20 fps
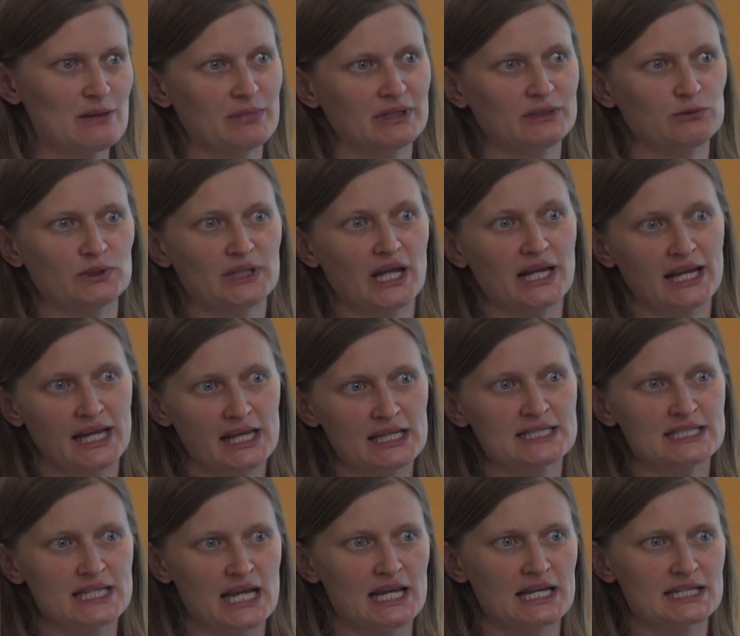But what I
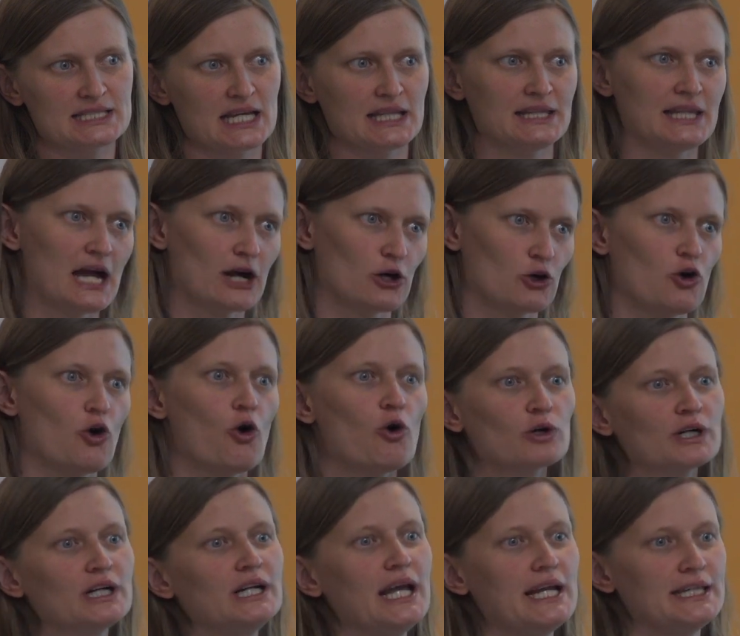can say is that they are
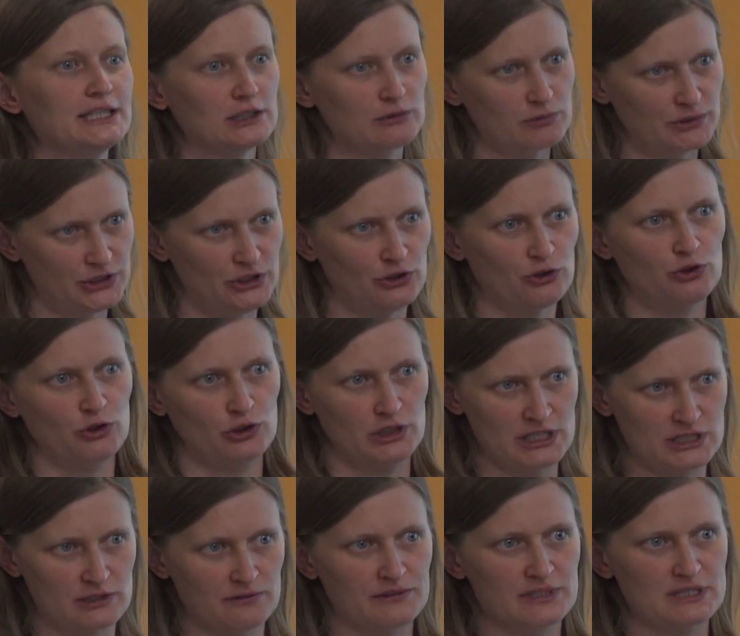correlated with the
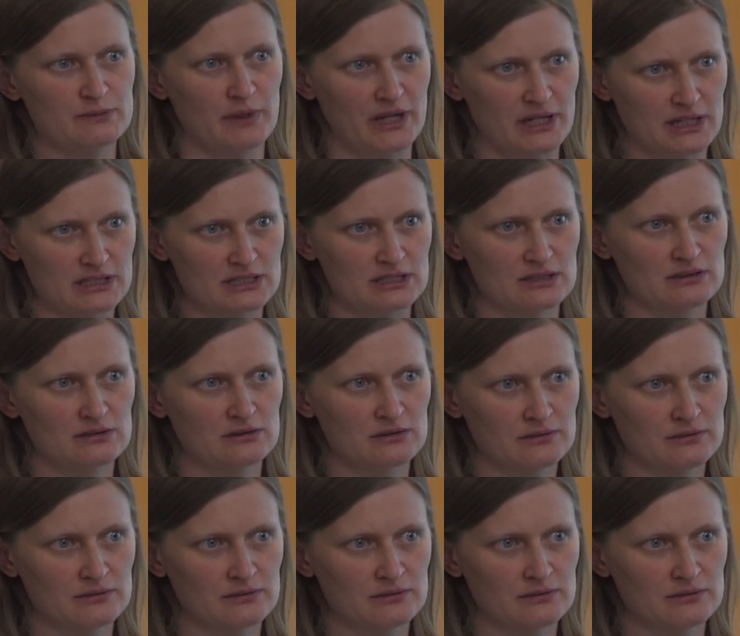occurrence of the spikes.